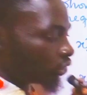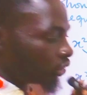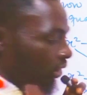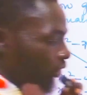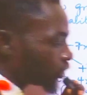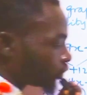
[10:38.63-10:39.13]
So
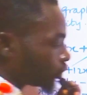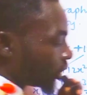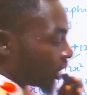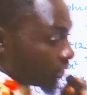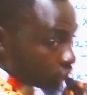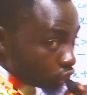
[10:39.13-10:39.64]
you are going to
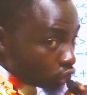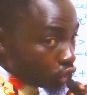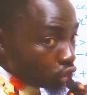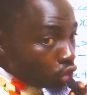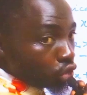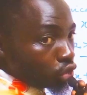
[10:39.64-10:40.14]
have
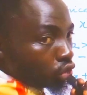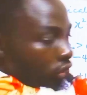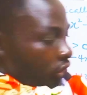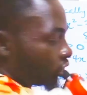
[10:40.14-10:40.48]
U